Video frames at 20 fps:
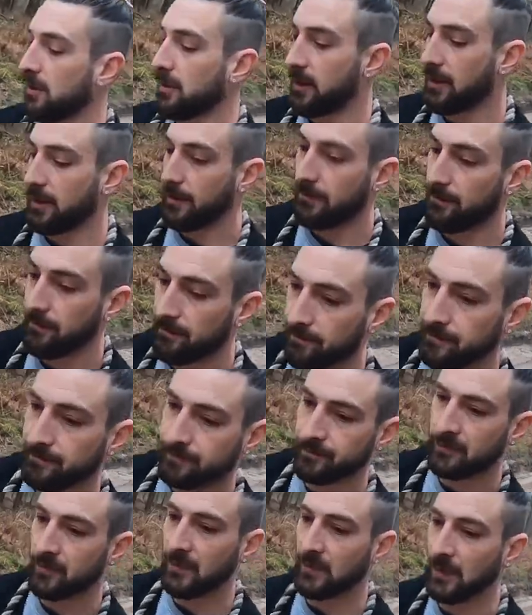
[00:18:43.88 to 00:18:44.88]
um,
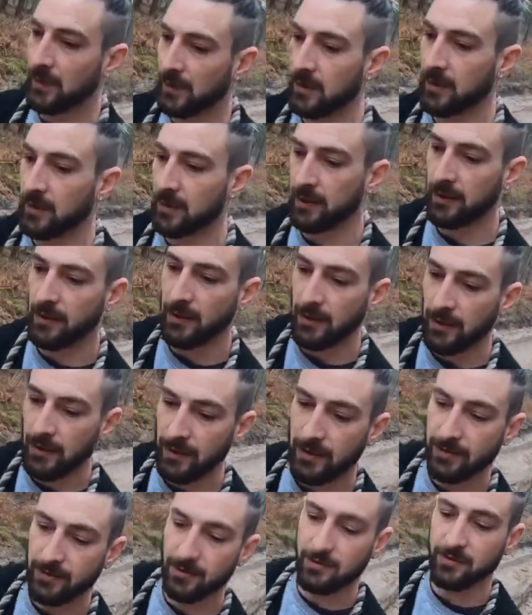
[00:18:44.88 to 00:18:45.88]

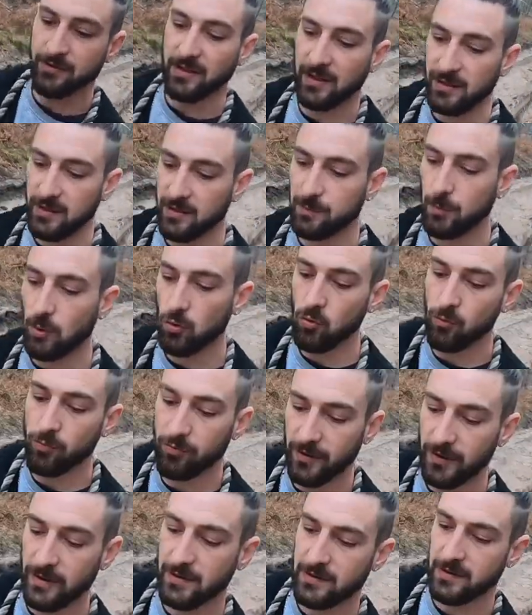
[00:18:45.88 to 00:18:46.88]
they do say these bull
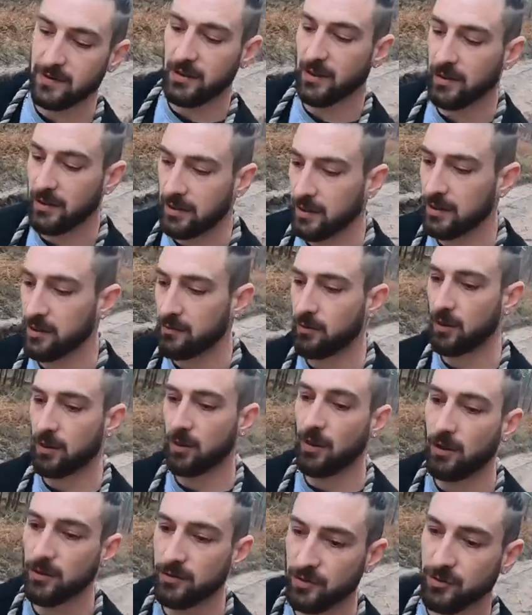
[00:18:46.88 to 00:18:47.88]
breeds quite
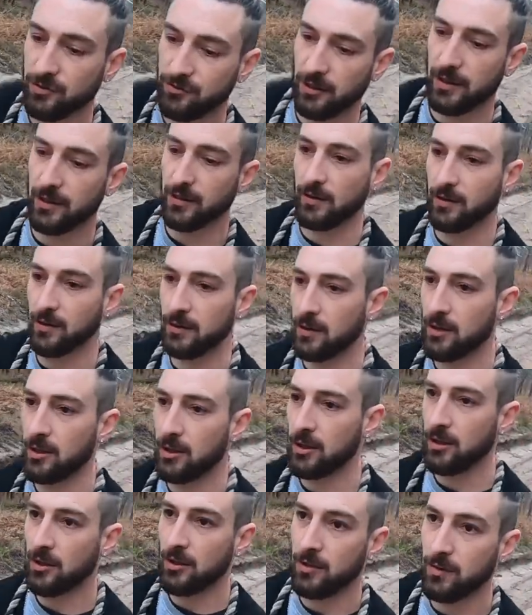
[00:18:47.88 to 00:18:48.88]
hard to train
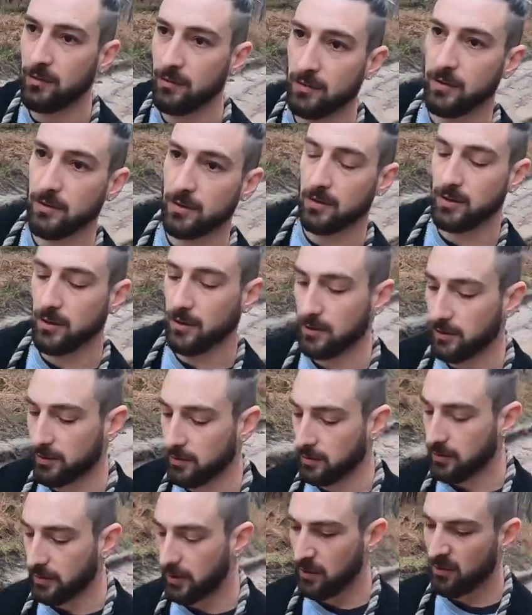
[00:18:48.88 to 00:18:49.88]
for a kind of
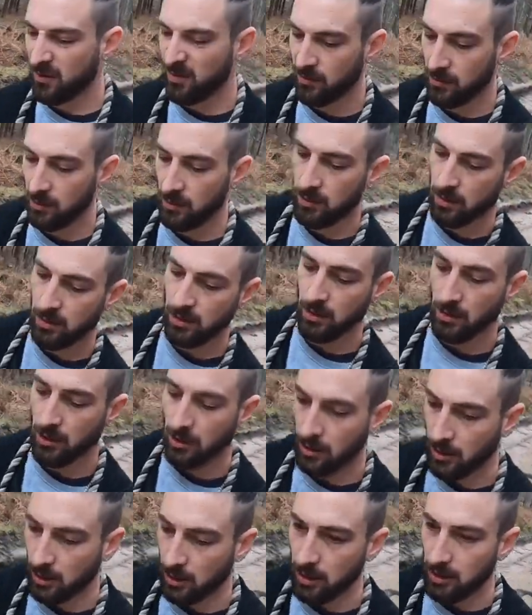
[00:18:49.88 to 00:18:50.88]
dog. They're not
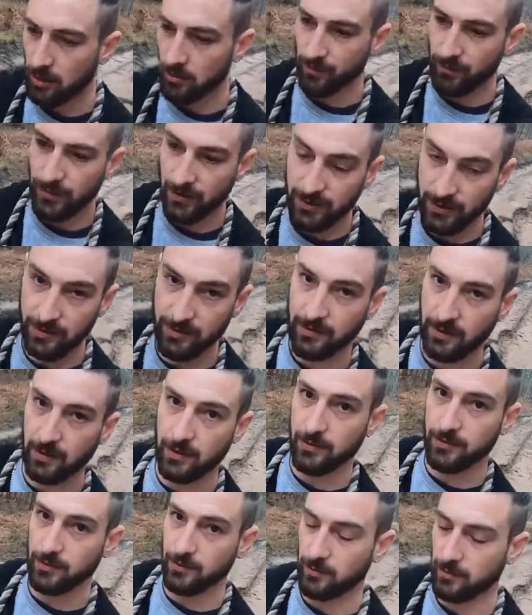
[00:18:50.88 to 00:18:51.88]
overly
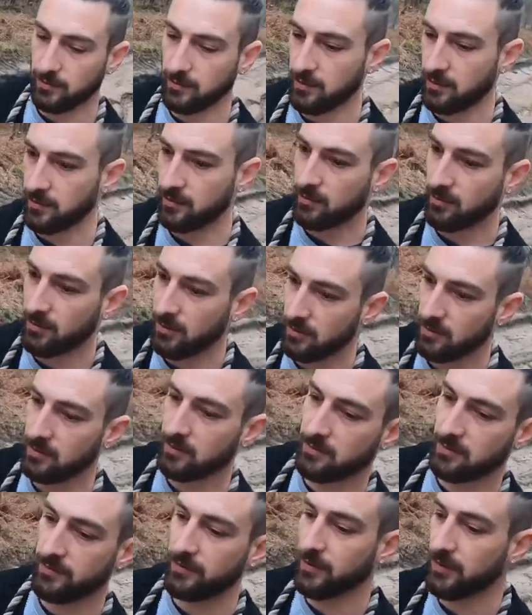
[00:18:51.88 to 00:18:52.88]
intelligent, to be
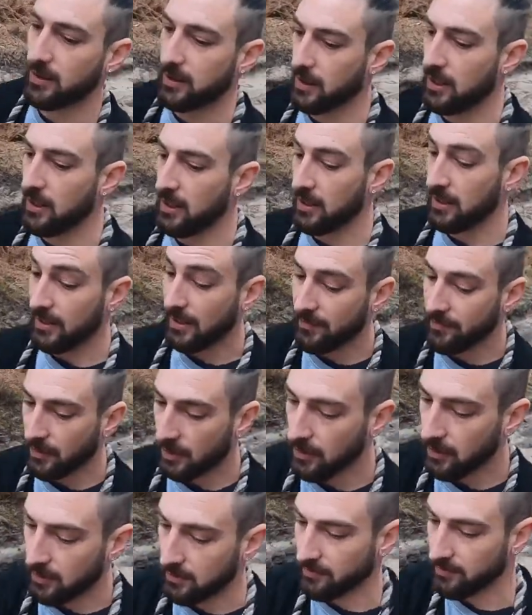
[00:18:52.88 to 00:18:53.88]
honest with you. They're
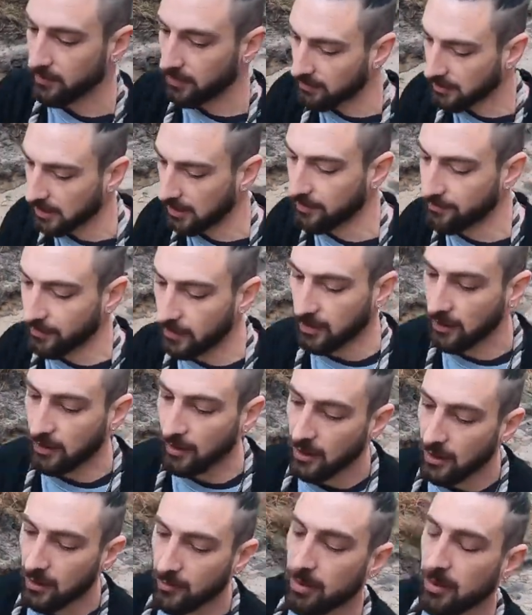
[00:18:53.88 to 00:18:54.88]
clever, very clever,
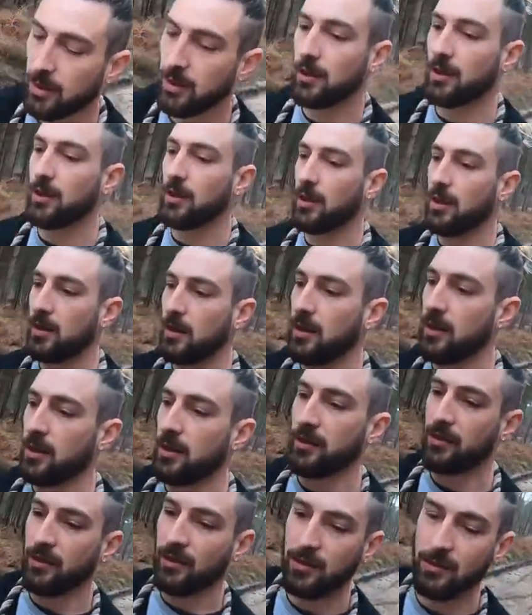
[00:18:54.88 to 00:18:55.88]
but
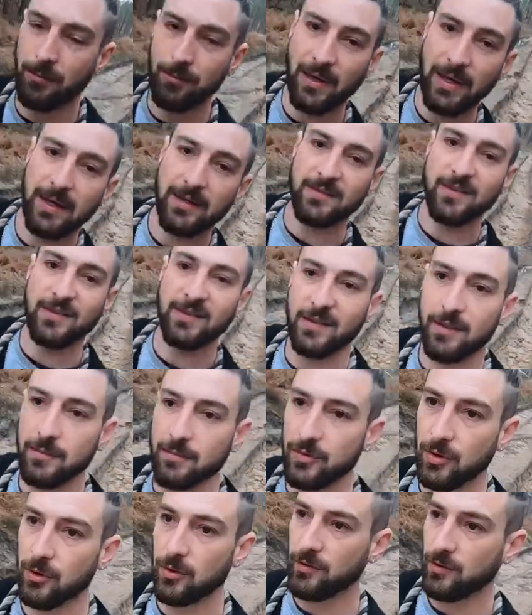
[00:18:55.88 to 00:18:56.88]
compared to
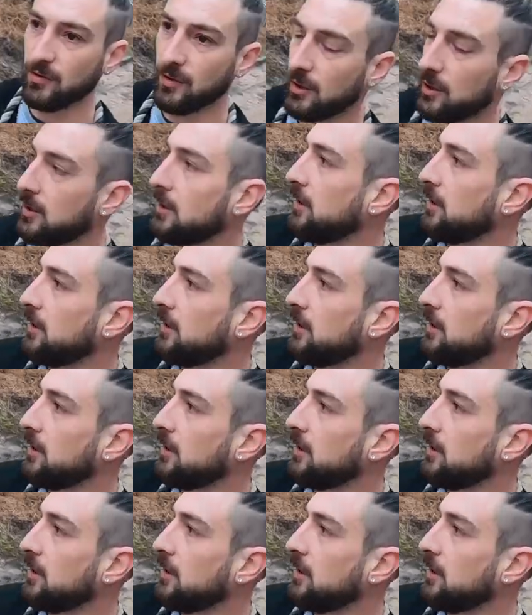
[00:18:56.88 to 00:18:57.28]
some dogs,